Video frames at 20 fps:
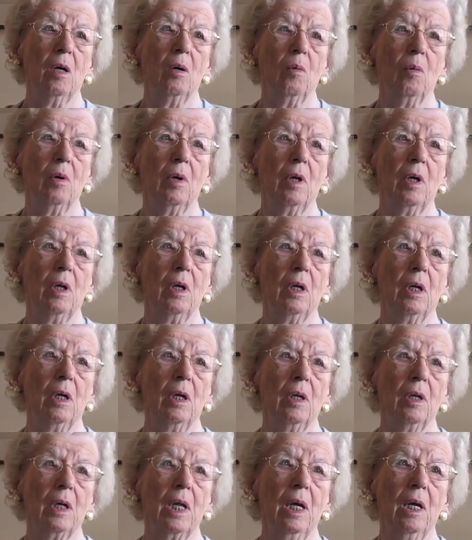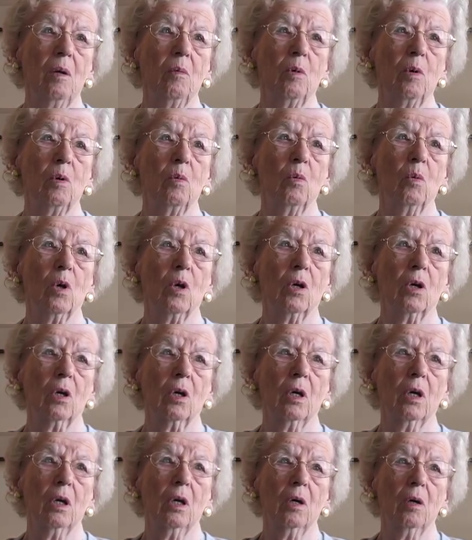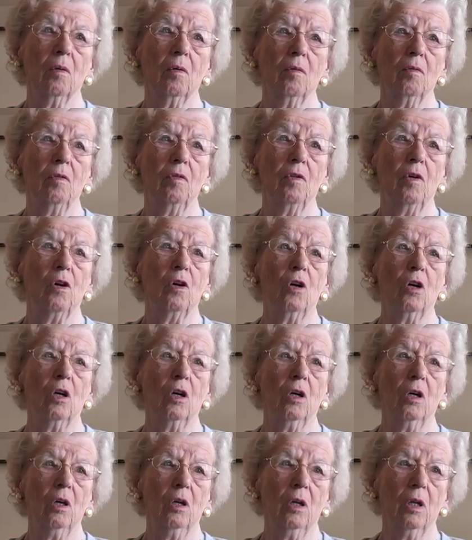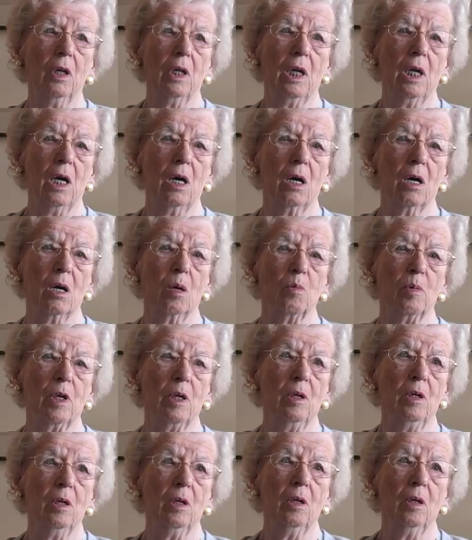when they would work for the Army